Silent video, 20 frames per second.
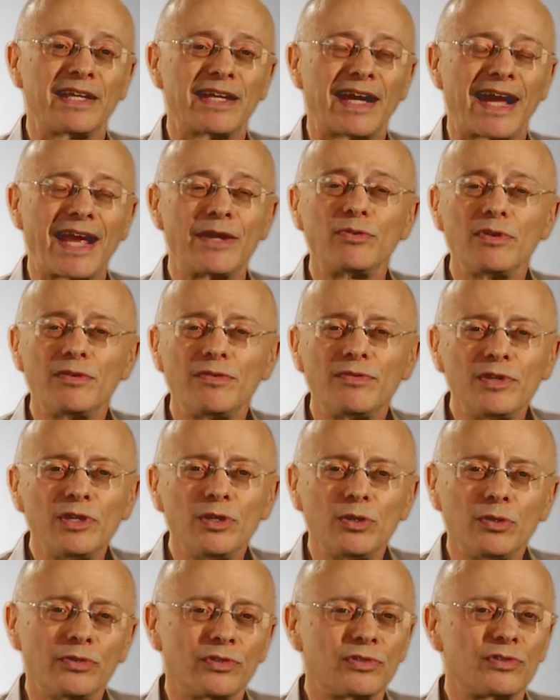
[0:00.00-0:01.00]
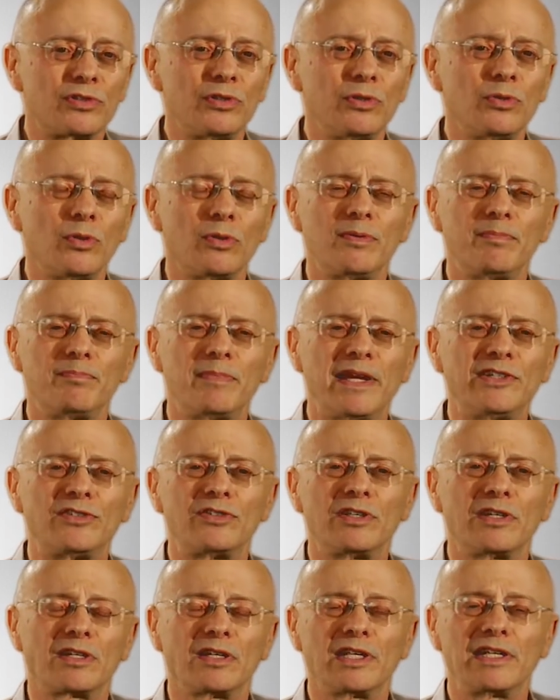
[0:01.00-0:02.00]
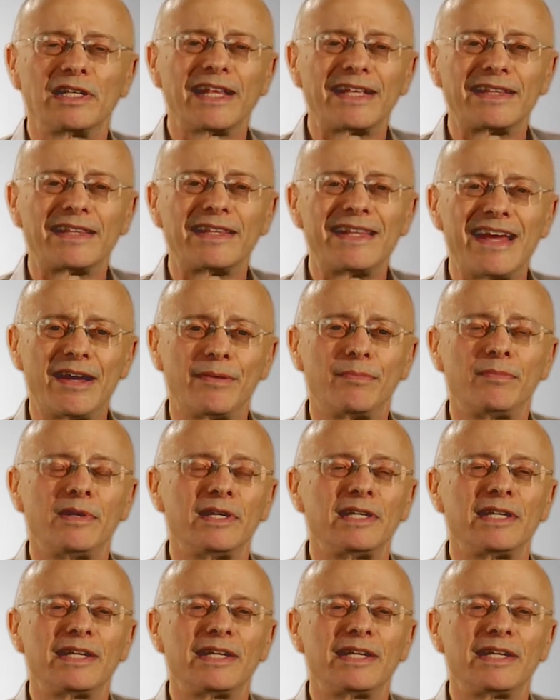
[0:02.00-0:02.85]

I refused to basically let them